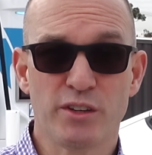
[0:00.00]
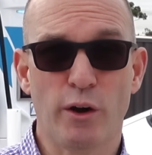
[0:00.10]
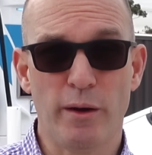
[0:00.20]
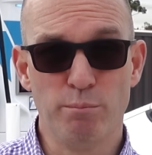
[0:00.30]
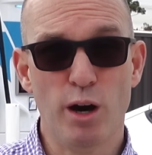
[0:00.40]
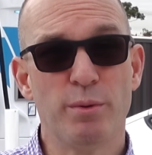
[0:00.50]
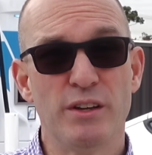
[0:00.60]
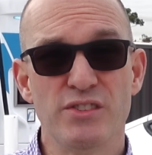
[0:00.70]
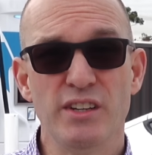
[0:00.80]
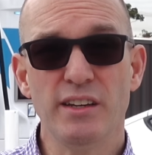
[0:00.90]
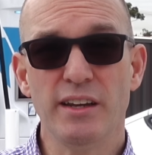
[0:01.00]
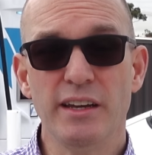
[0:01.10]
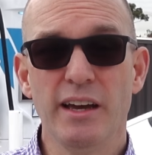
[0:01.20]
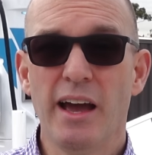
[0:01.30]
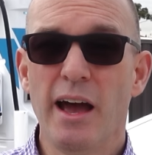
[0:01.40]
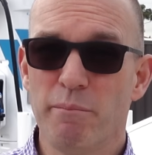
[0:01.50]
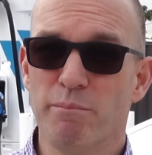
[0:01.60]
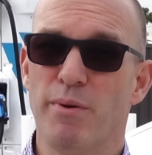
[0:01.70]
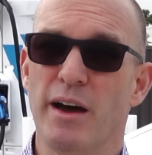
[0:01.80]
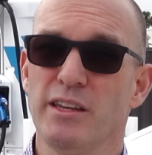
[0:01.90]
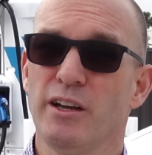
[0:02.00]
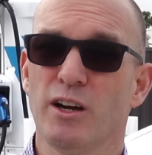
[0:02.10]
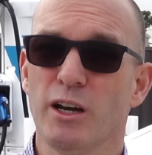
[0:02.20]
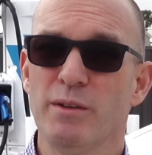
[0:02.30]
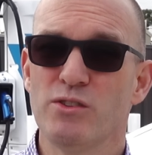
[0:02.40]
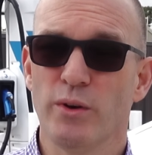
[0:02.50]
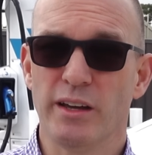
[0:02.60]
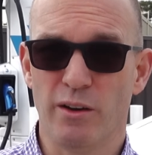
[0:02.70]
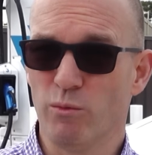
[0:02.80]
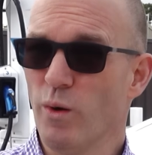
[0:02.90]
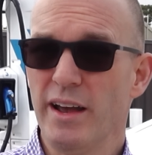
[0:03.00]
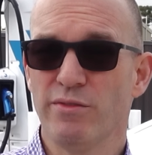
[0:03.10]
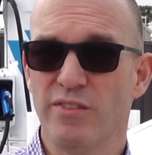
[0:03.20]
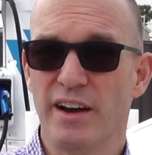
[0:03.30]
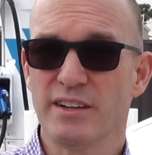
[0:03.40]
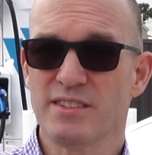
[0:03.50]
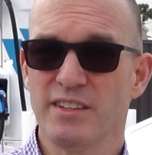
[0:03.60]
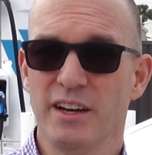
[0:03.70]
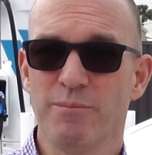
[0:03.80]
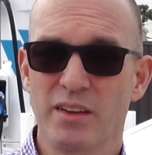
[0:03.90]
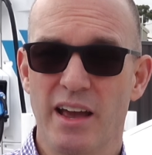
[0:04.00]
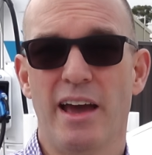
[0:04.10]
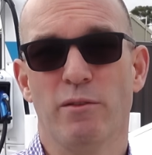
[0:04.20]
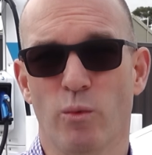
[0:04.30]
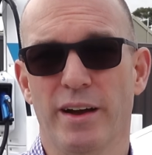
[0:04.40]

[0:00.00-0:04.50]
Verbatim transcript: going Melbourne to Sydney, but you're going to be doing it way faster and